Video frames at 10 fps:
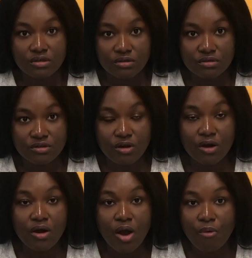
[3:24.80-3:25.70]

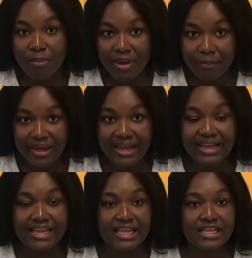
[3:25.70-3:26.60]
So remember,
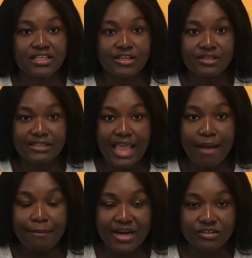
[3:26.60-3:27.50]
the
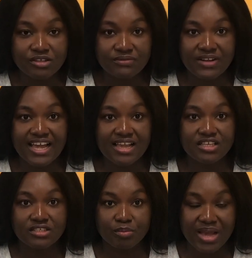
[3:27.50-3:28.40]
amount of luggage
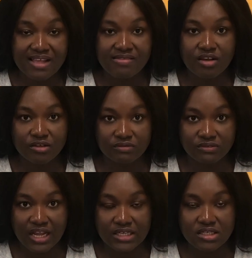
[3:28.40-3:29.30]
depends on your
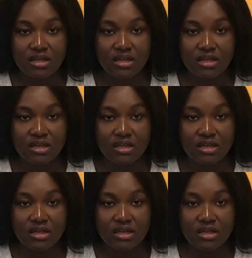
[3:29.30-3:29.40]
flight,